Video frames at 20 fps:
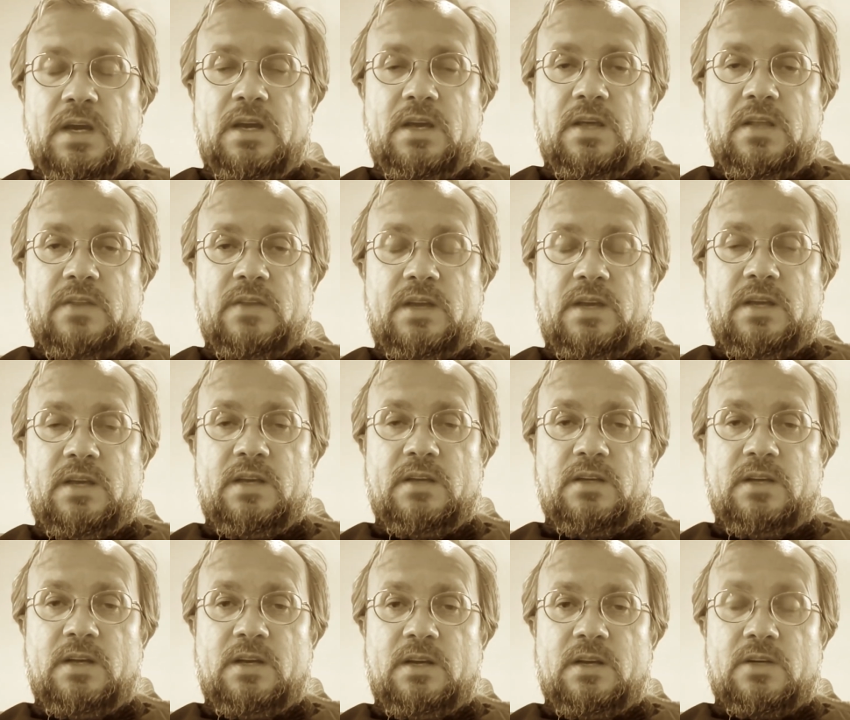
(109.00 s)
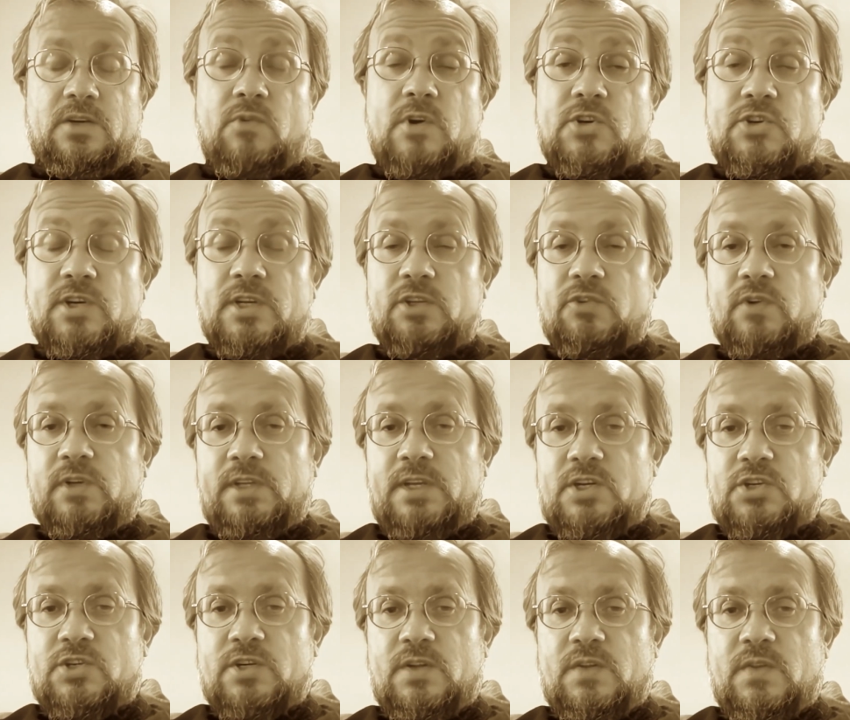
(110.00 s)
the Christian
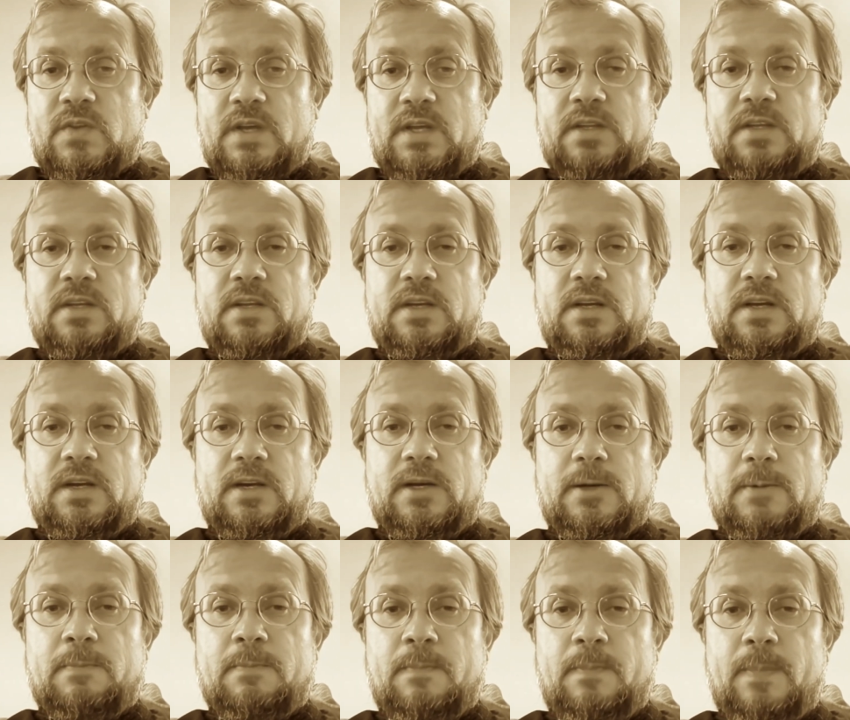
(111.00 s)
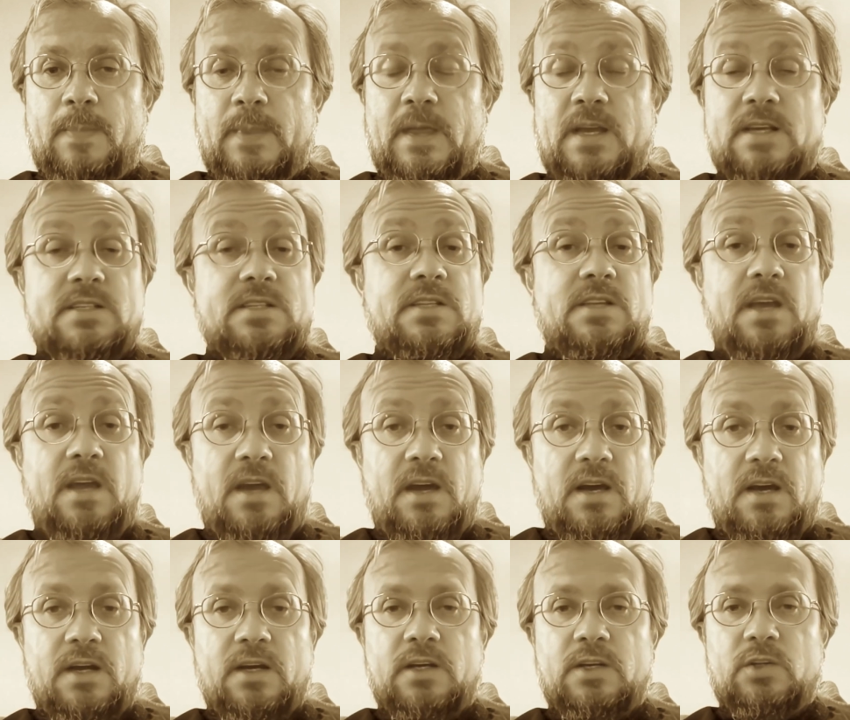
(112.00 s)
tradition that is
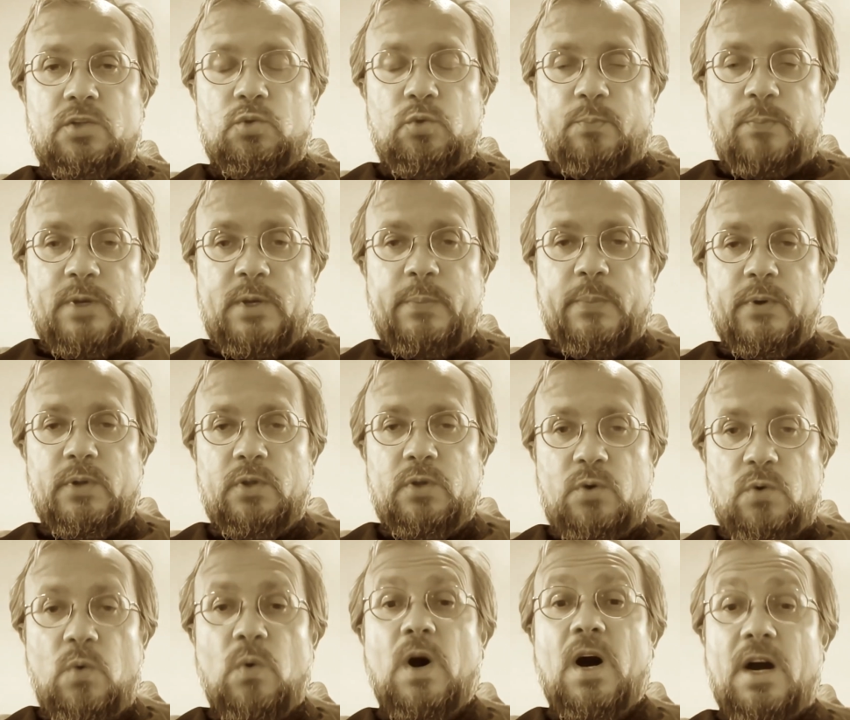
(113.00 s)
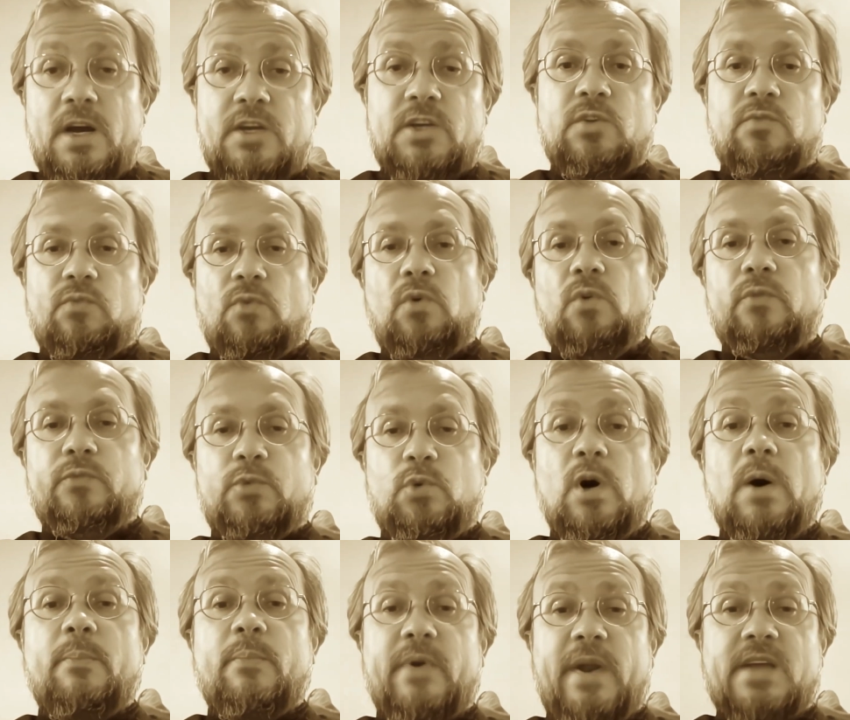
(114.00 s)
dear to people who are involved, who are
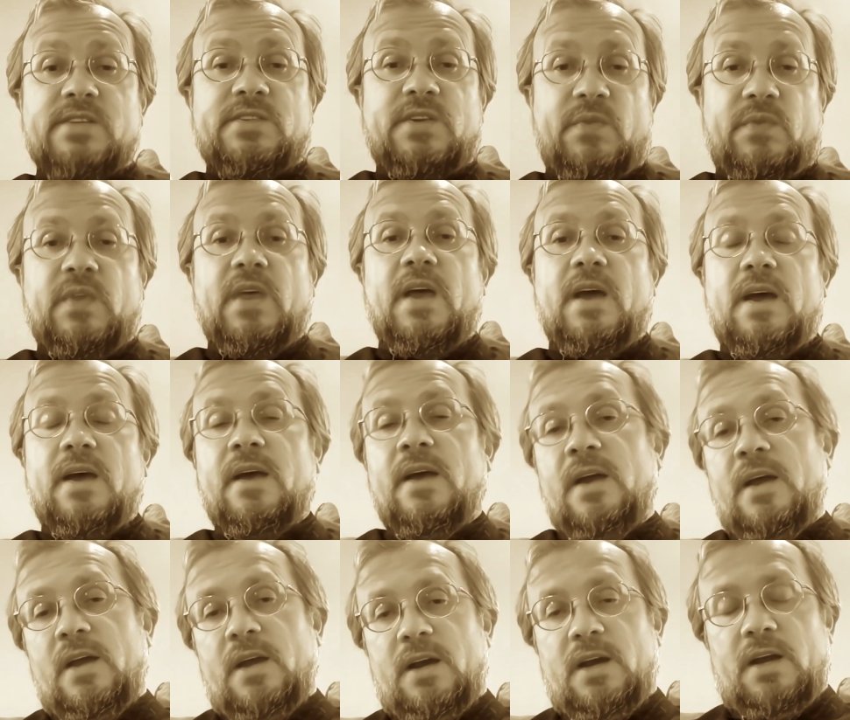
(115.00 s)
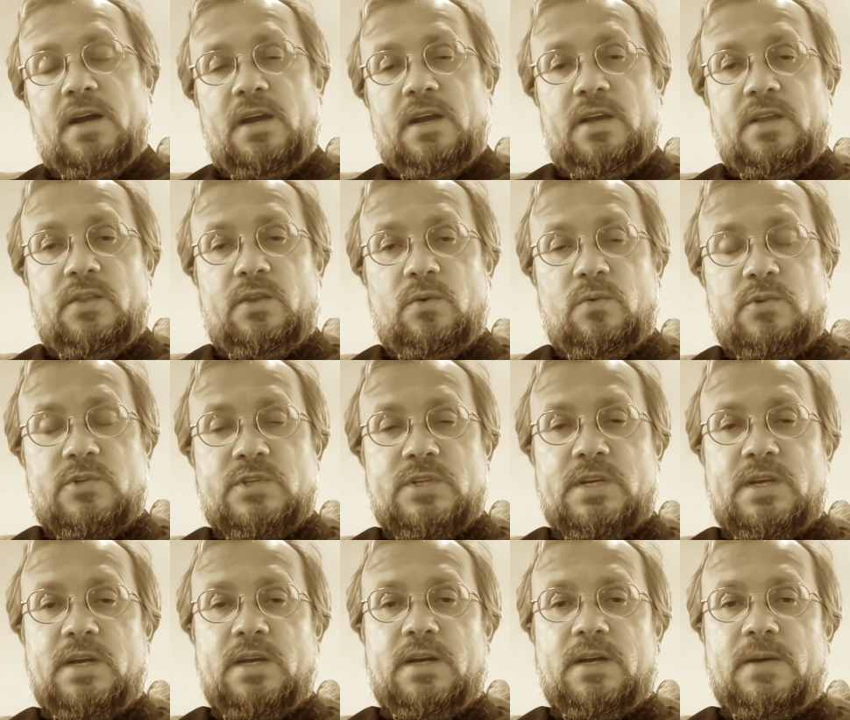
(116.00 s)
present there in those
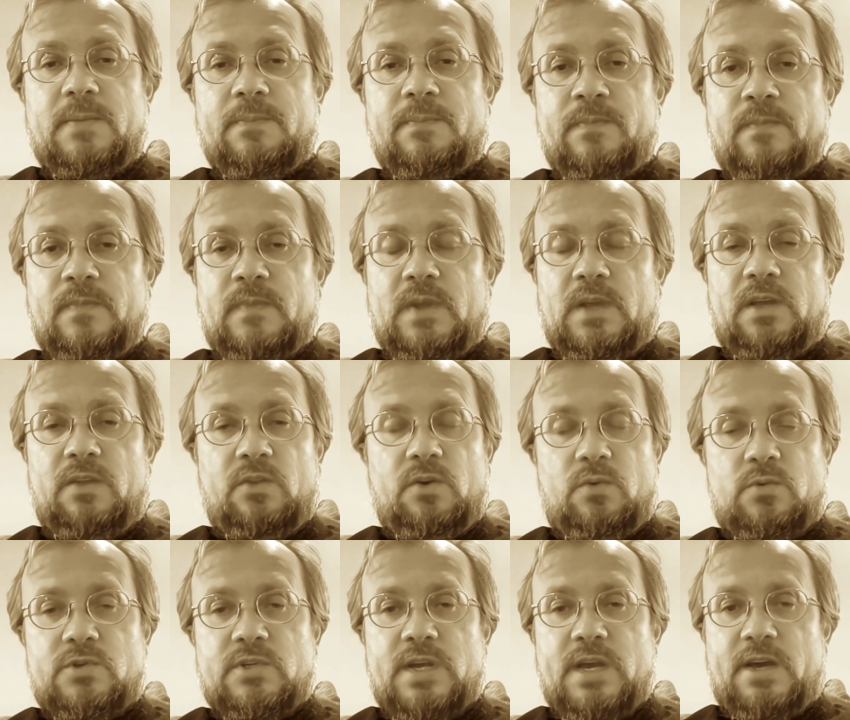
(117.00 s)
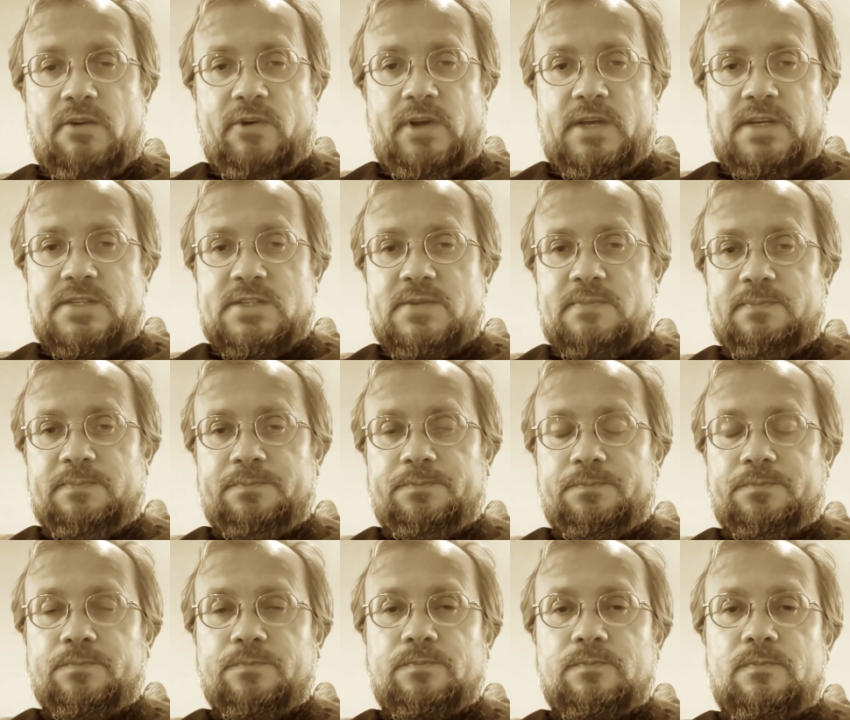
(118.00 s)
in those areas.
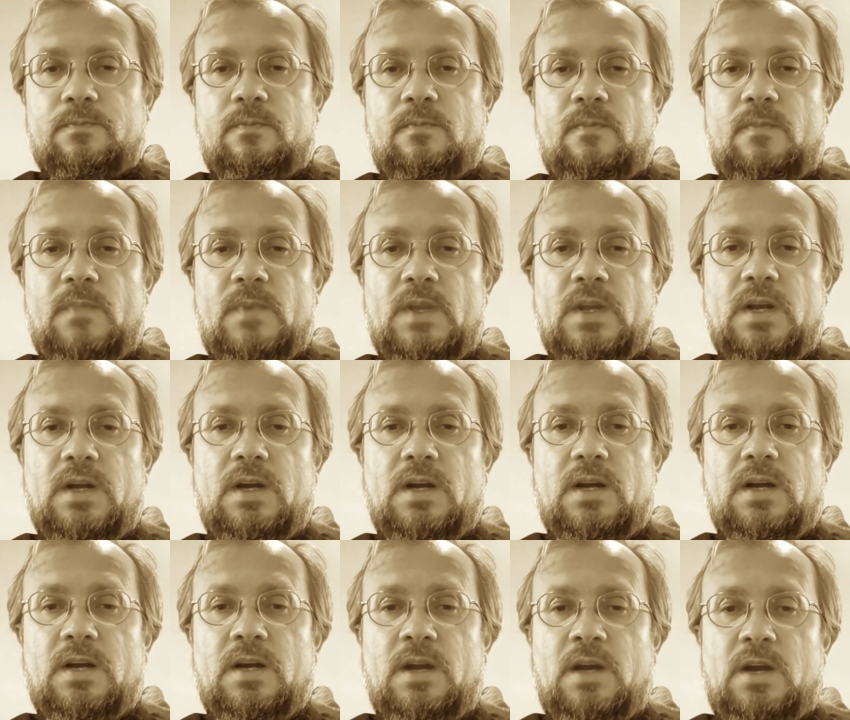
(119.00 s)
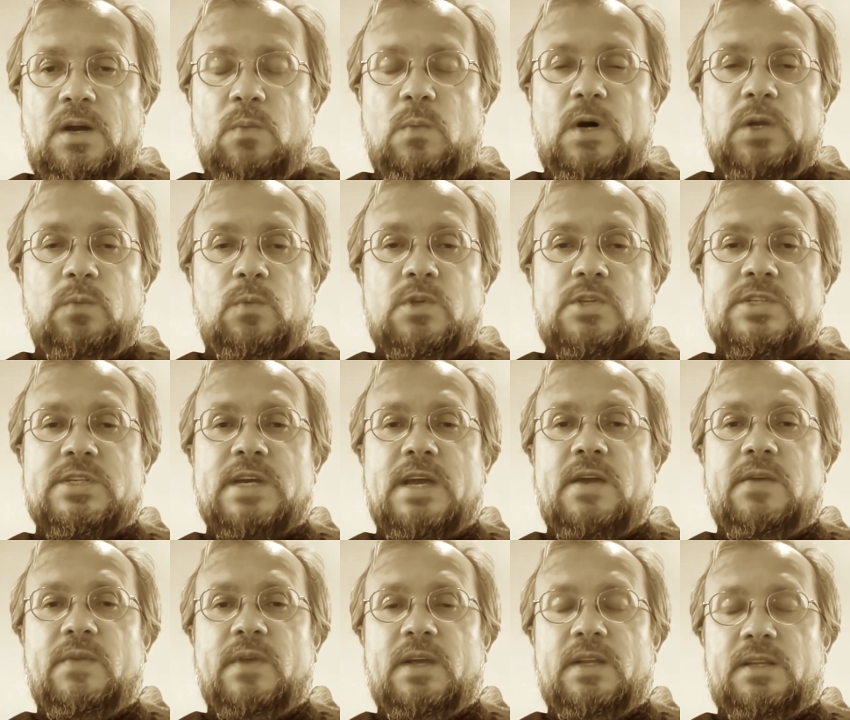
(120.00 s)
Uh, one would say
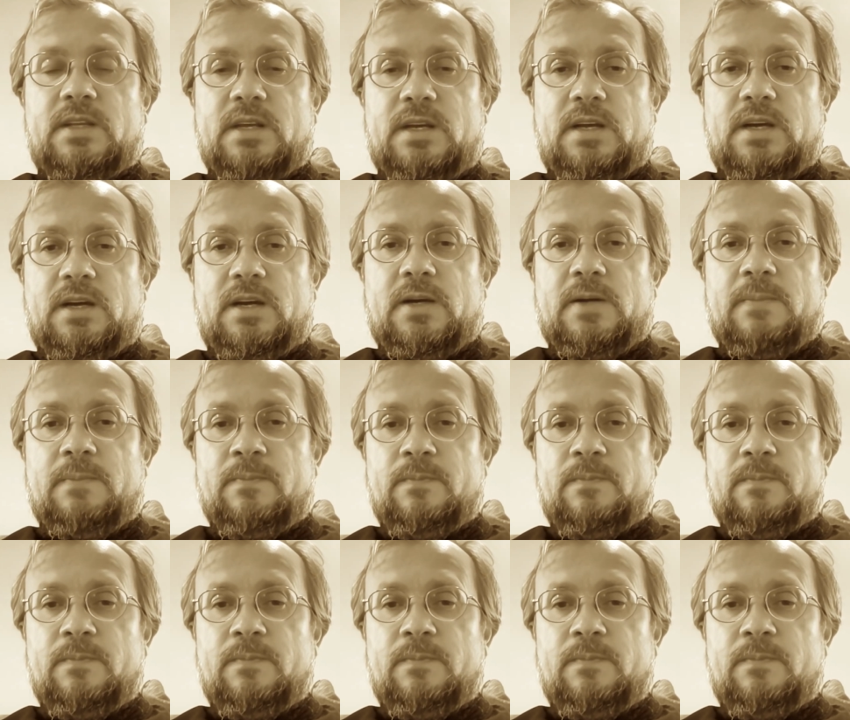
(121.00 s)
that uh,